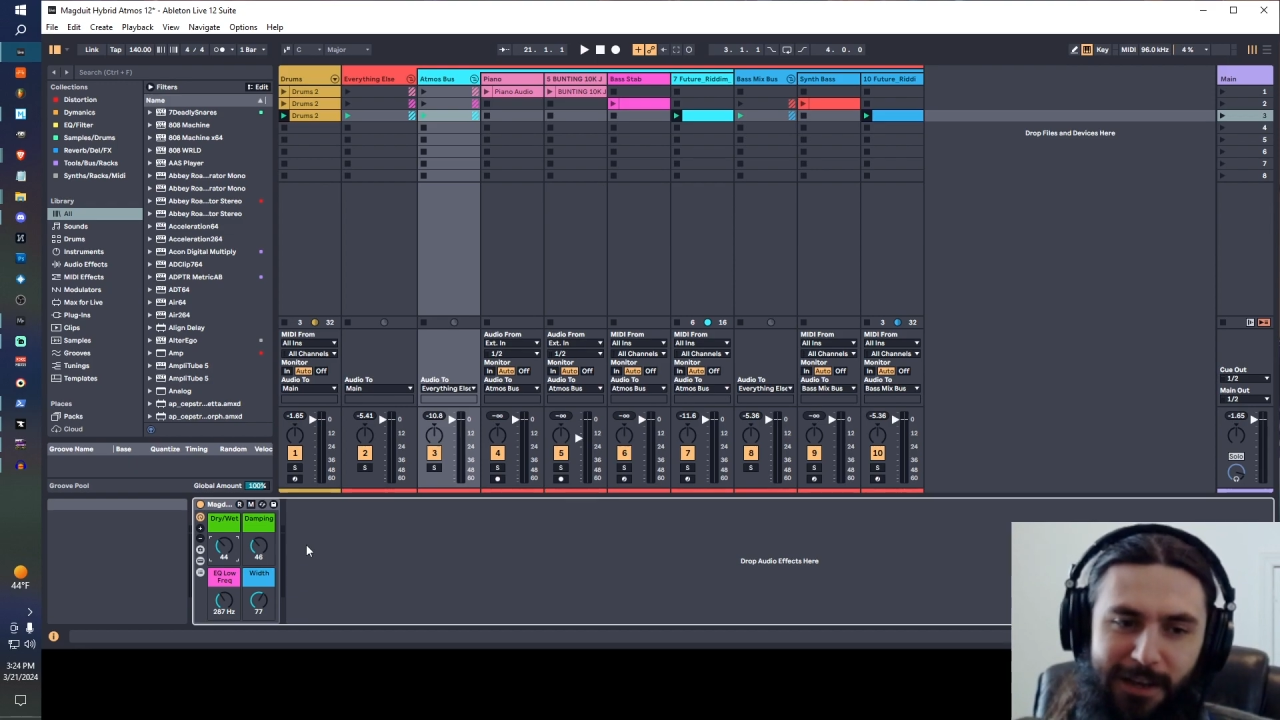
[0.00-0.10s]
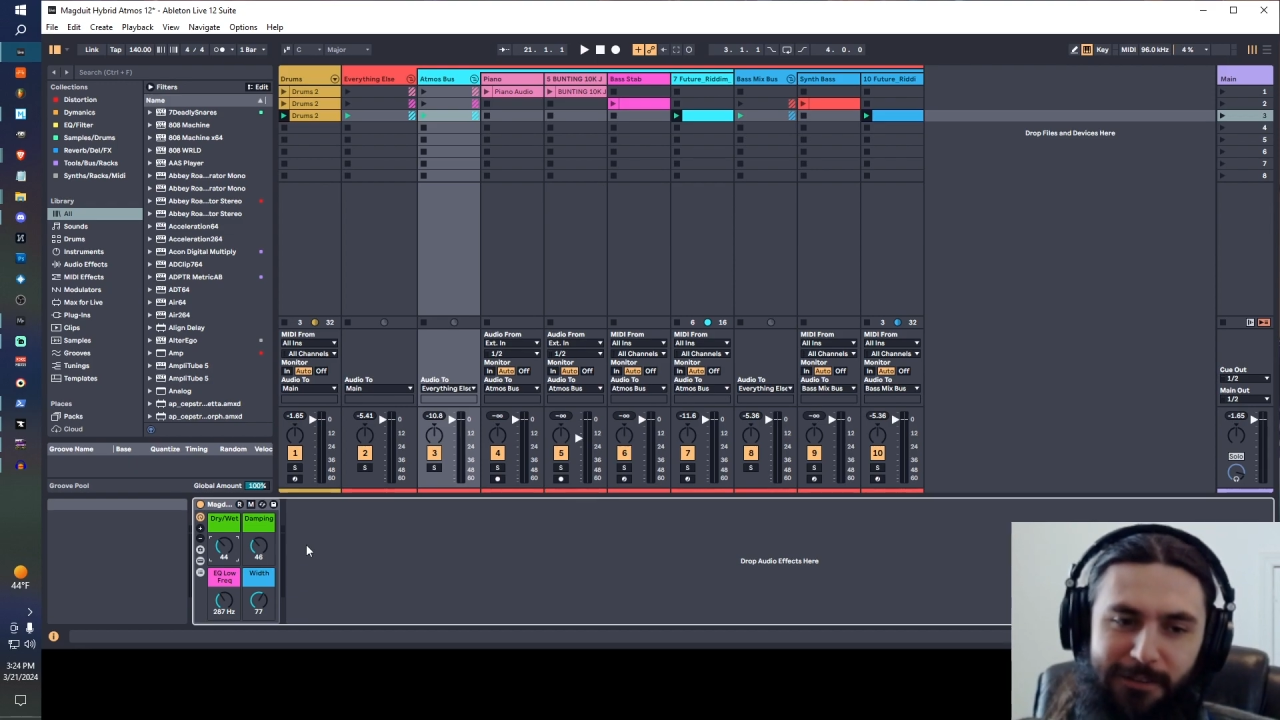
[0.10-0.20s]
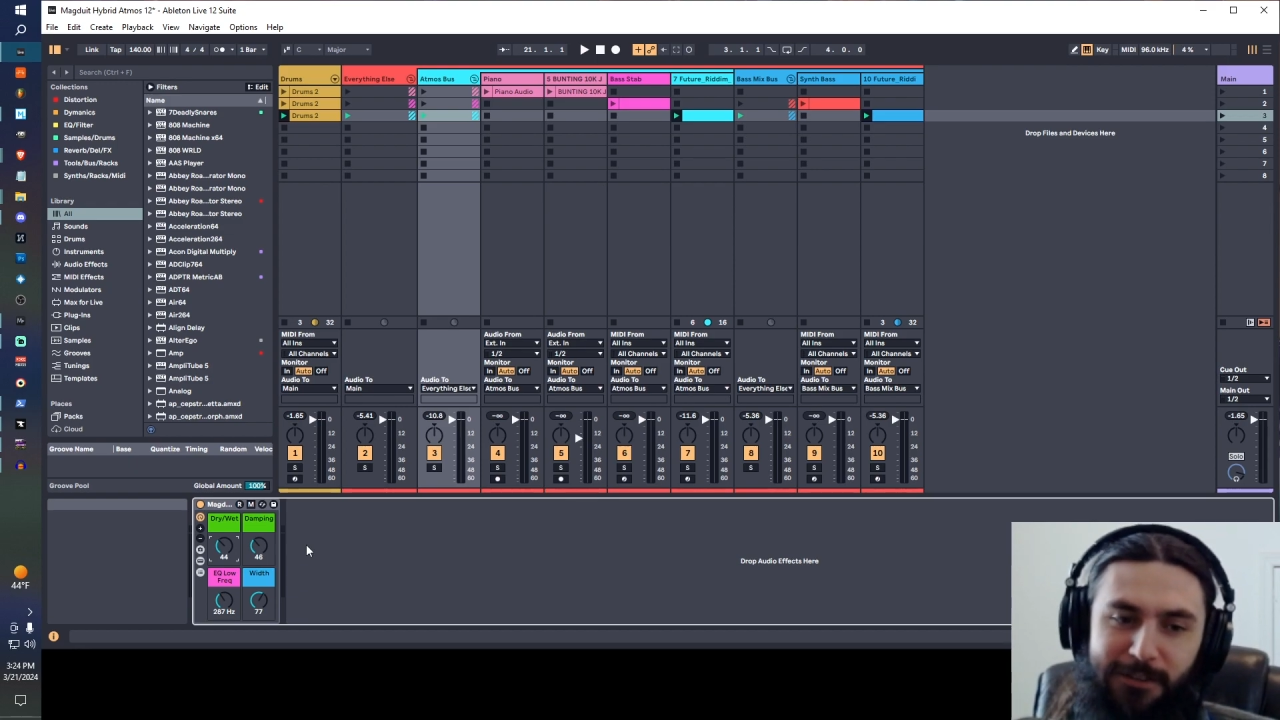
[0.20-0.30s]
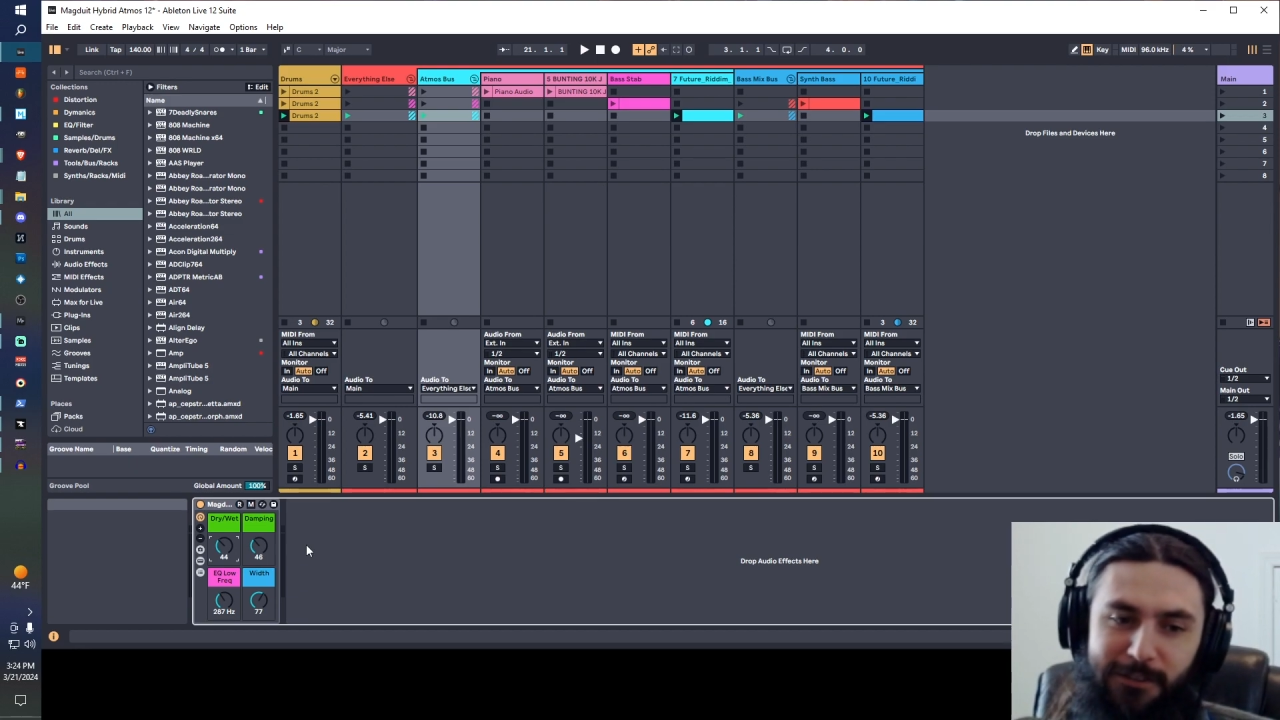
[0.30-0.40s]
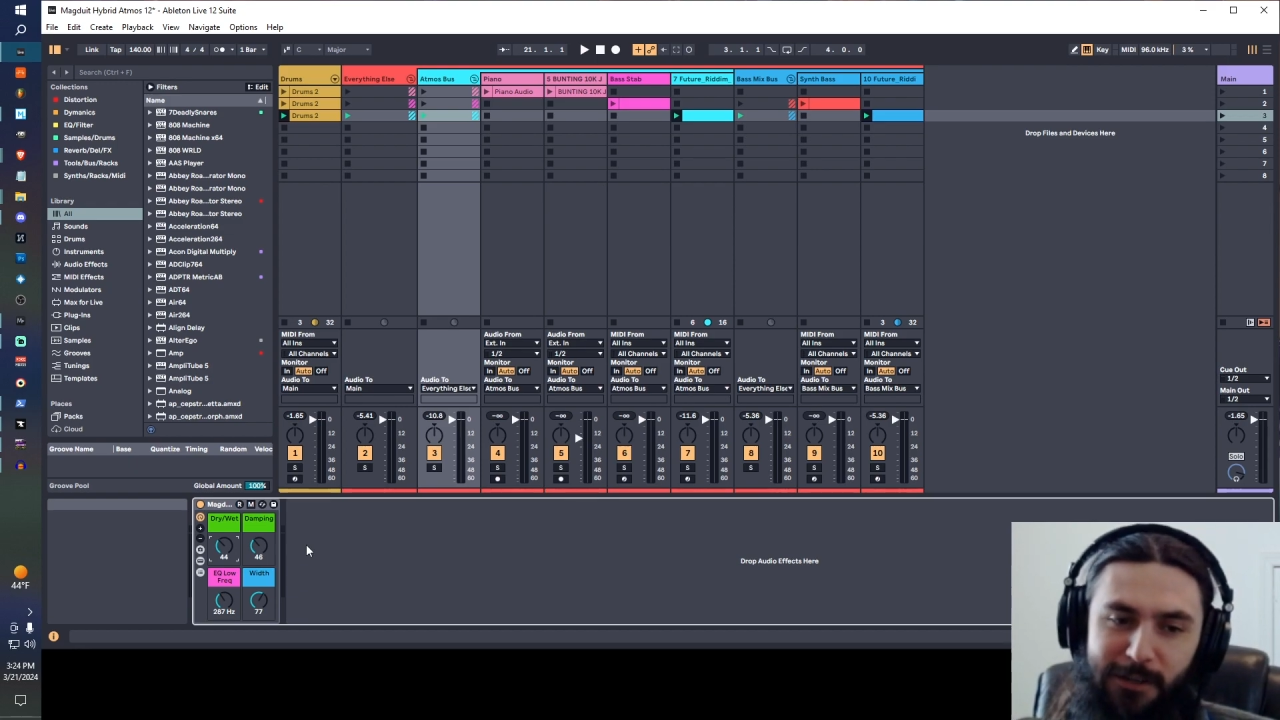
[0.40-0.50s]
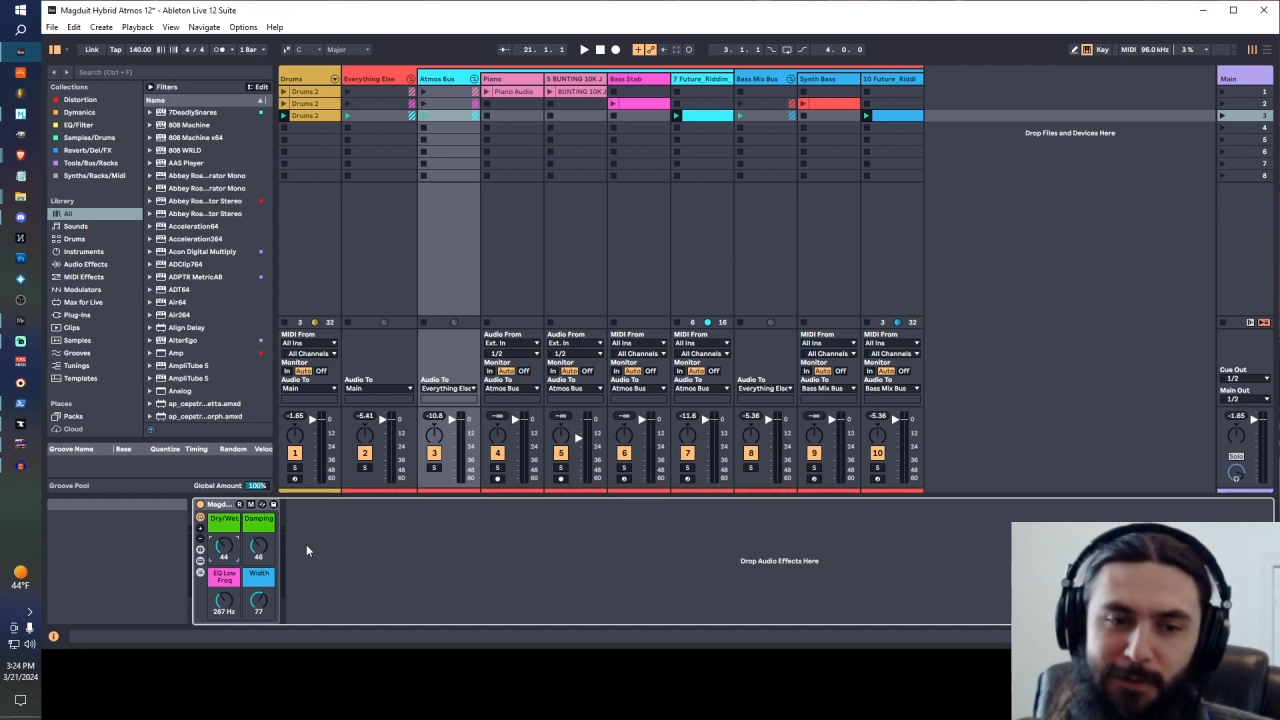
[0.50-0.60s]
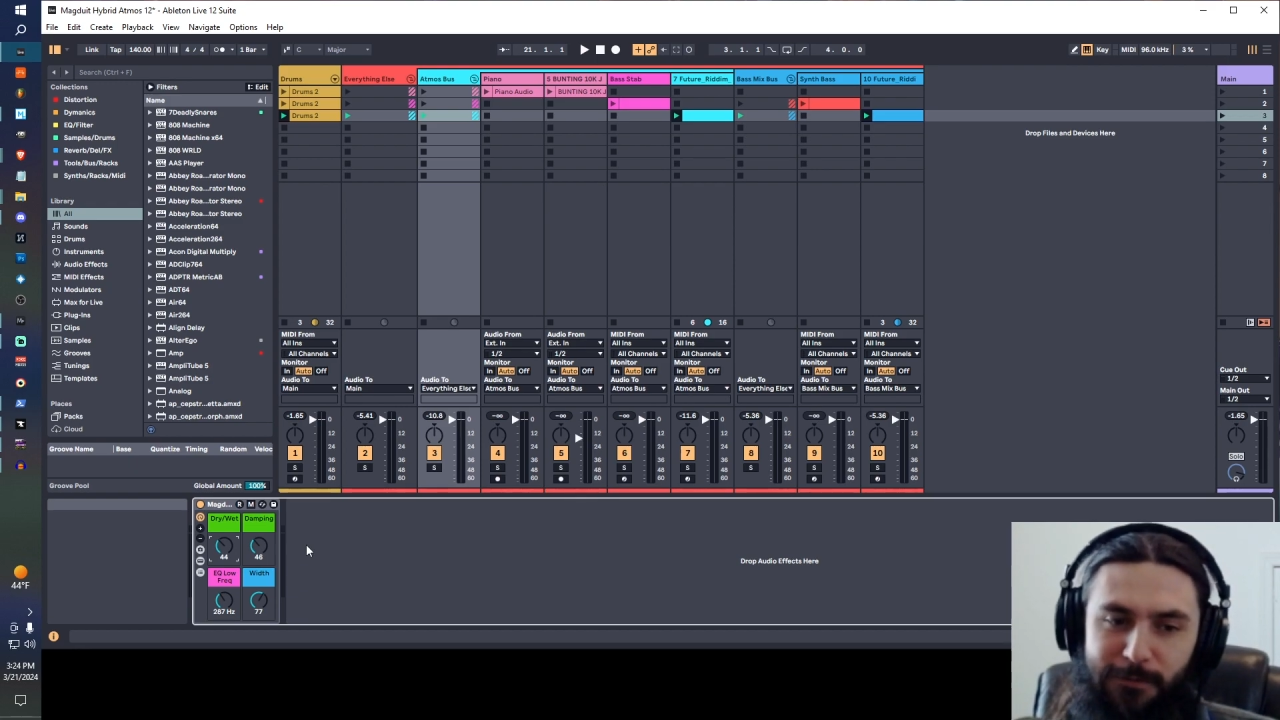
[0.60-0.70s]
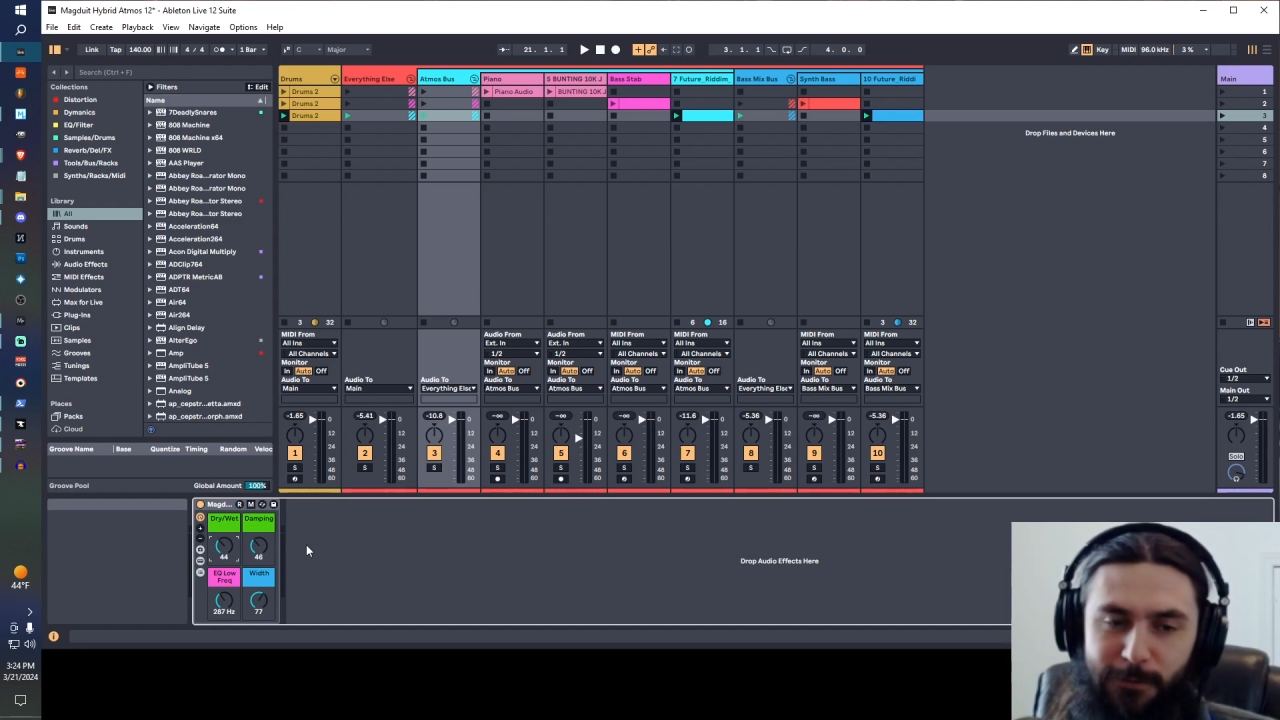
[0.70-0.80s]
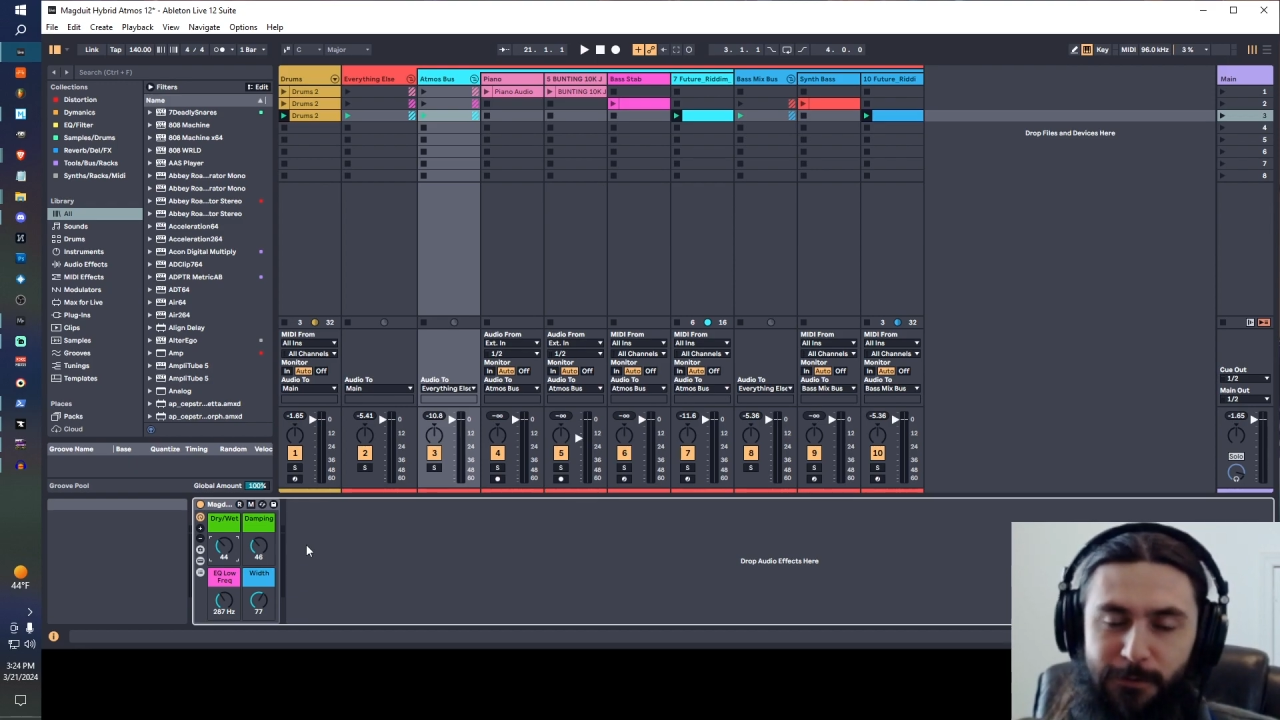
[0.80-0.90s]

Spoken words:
this is going to be for